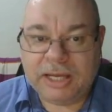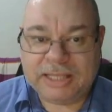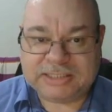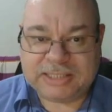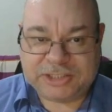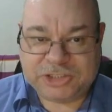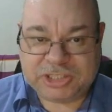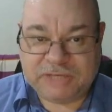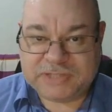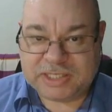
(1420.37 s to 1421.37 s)
And so that
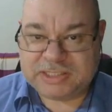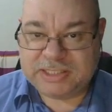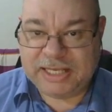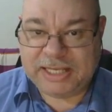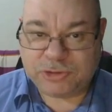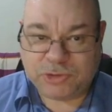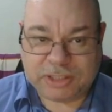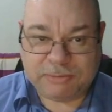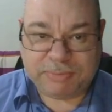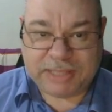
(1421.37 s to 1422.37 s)
just gives us the
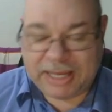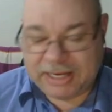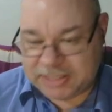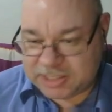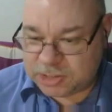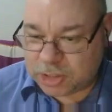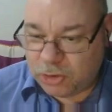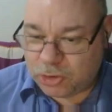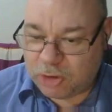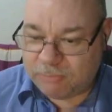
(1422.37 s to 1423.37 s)
Electric Blade. There's
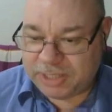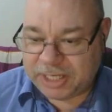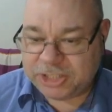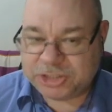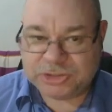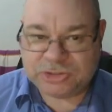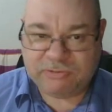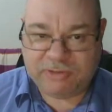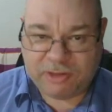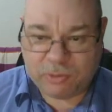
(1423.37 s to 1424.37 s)
no combinations
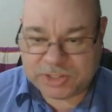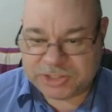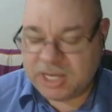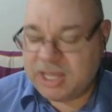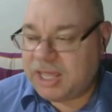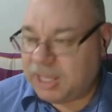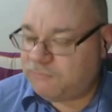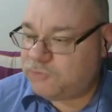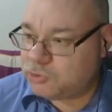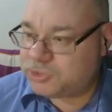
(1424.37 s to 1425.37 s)
of the other ones.
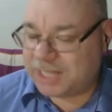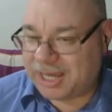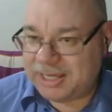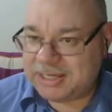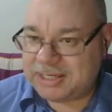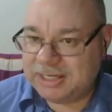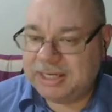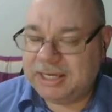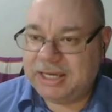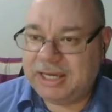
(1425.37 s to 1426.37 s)
If you take
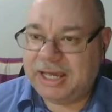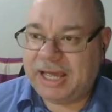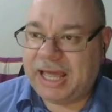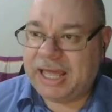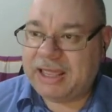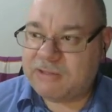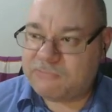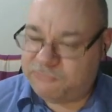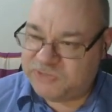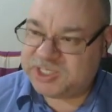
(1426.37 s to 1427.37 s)
a
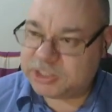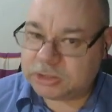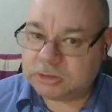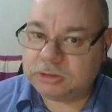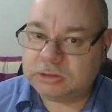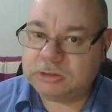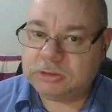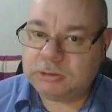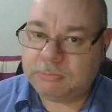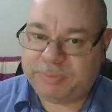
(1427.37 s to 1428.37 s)
Physical
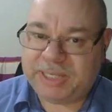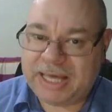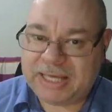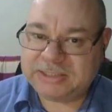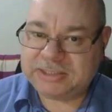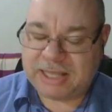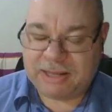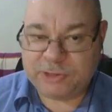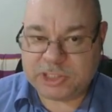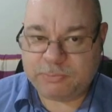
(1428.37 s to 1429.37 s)
Blast
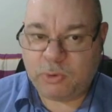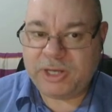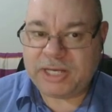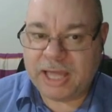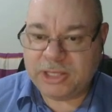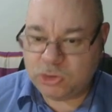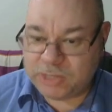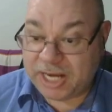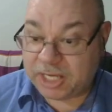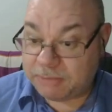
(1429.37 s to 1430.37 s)
at this point and you
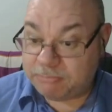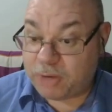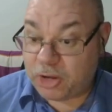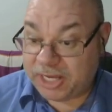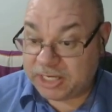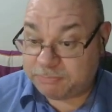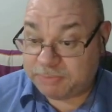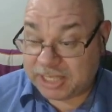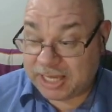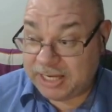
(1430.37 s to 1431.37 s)
get a combined
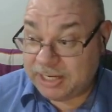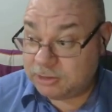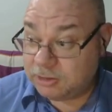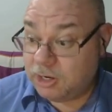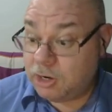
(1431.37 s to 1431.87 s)
blade,